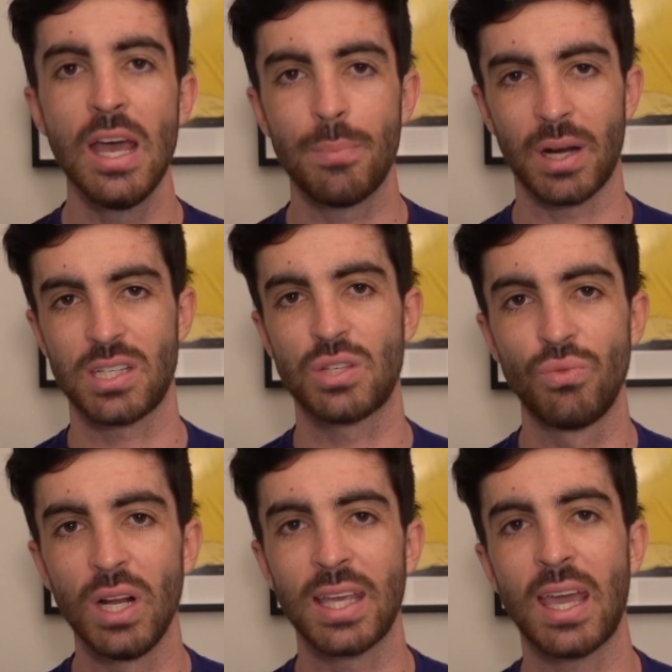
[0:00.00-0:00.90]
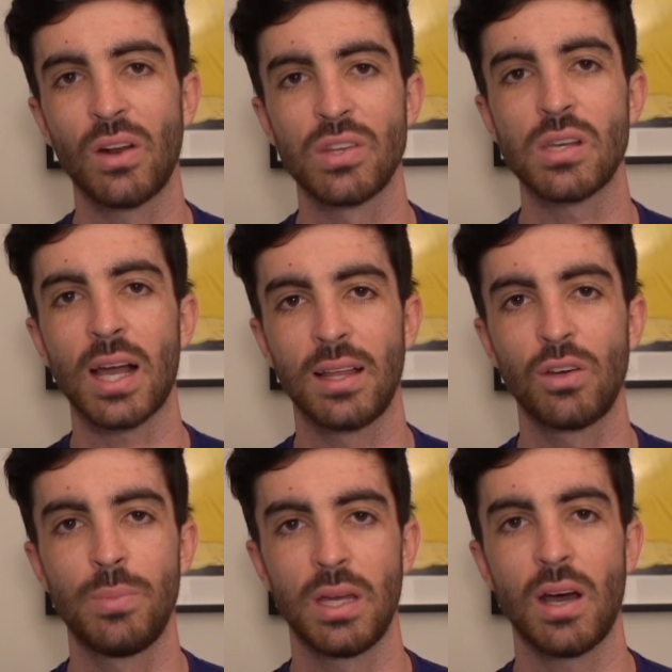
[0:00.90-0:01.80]
but is really keen on cycling.
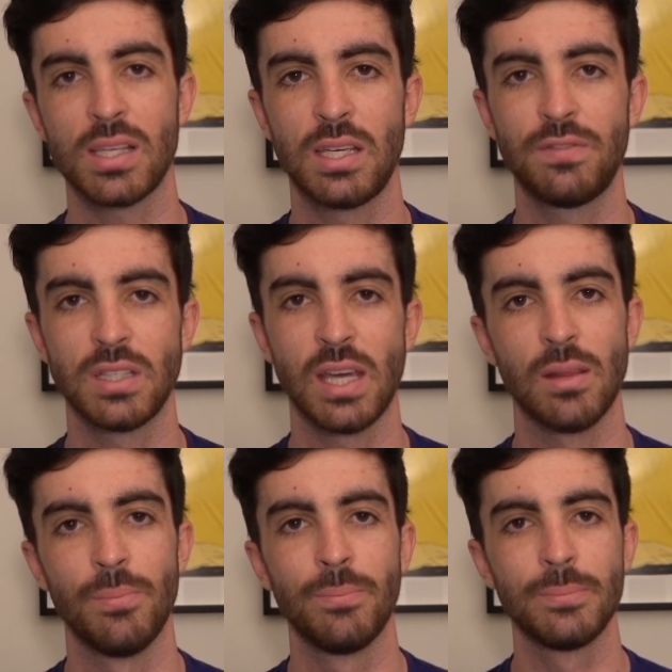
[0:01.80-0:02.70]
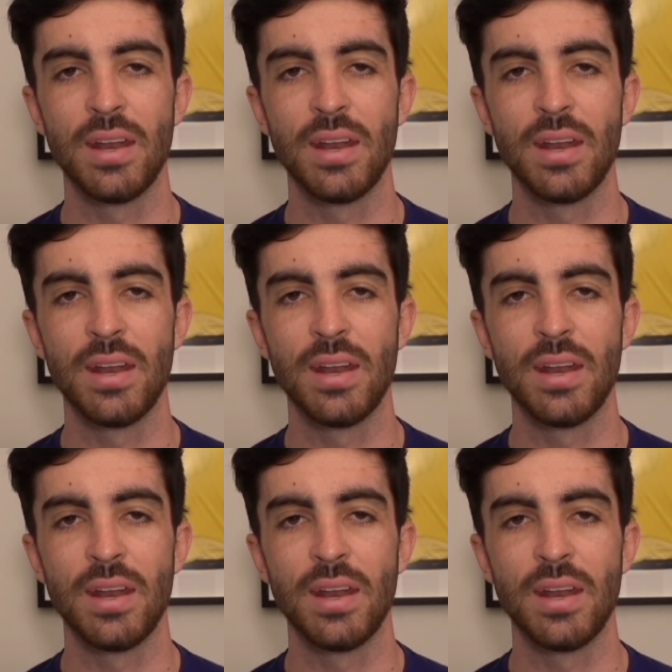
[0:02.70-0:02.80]
Could be a nice gift to get them.